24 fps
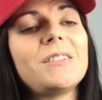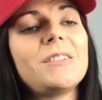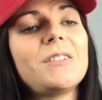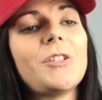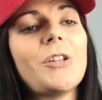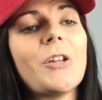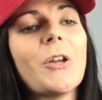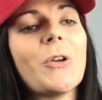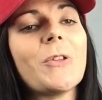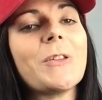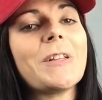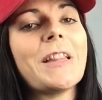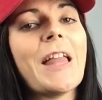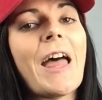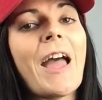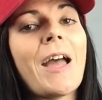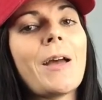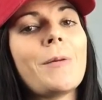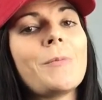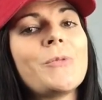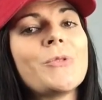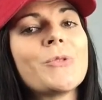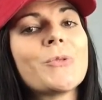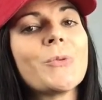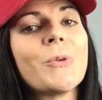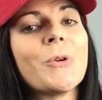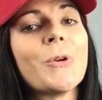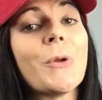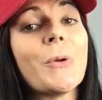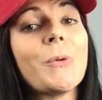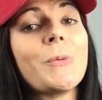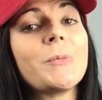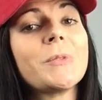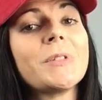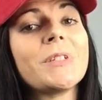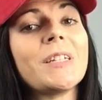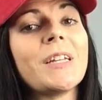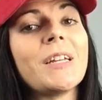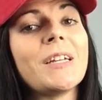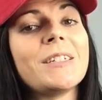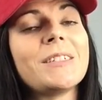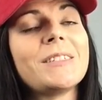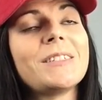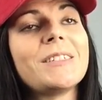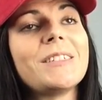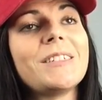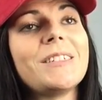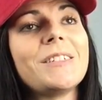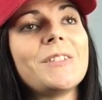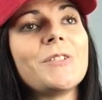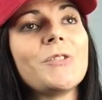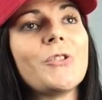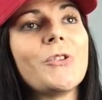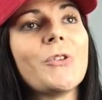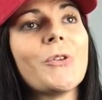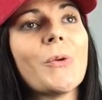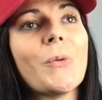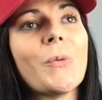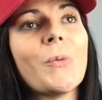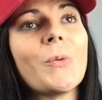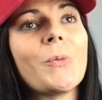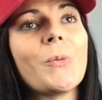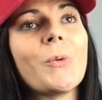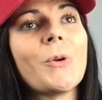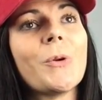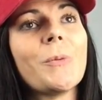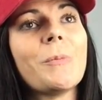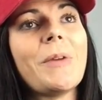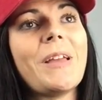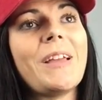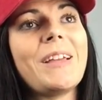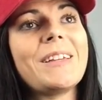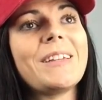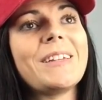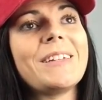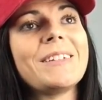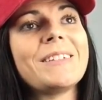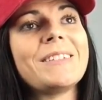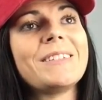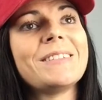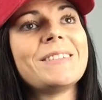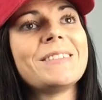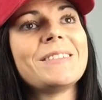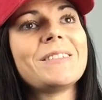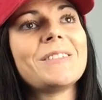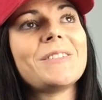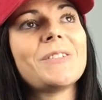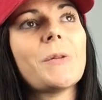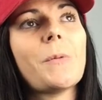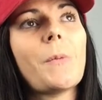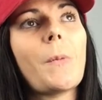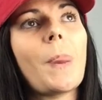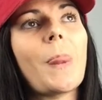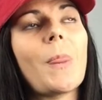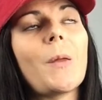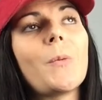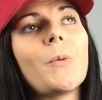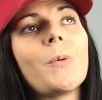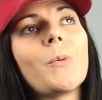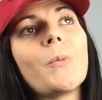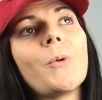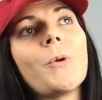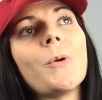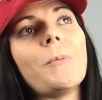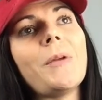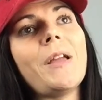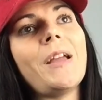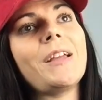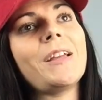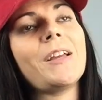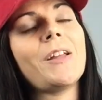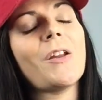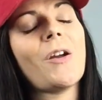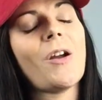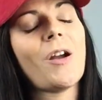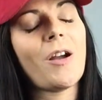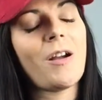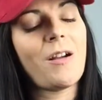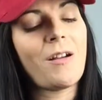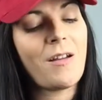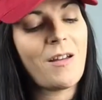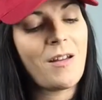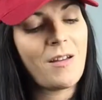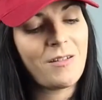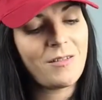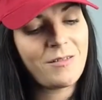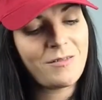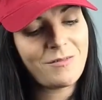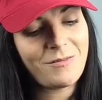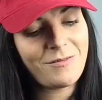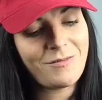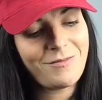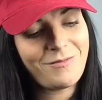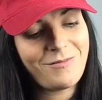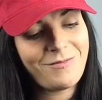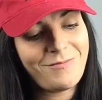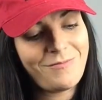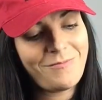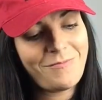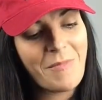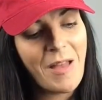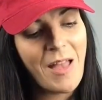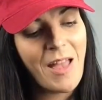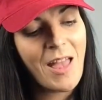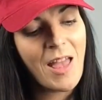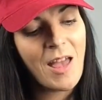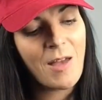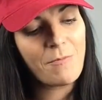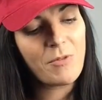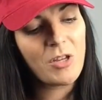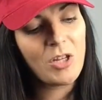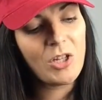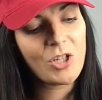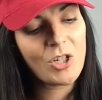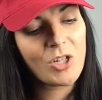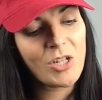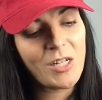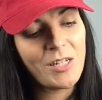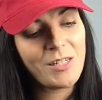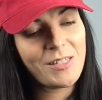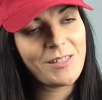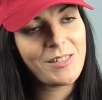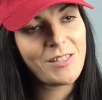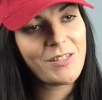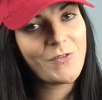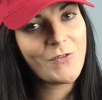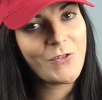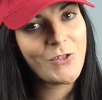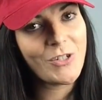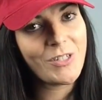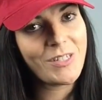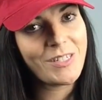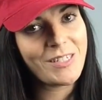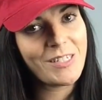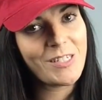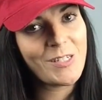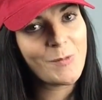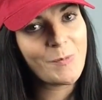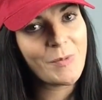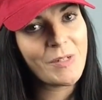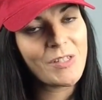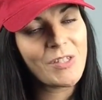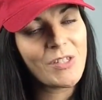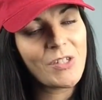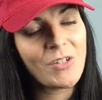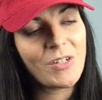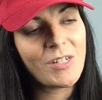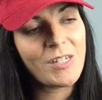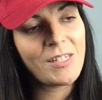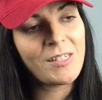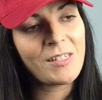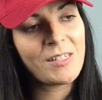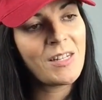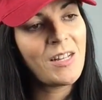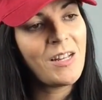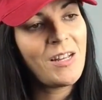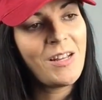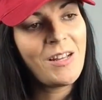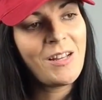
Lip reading: the labs weren't open yet. And, when we were making our my happy treats for the dispensaries,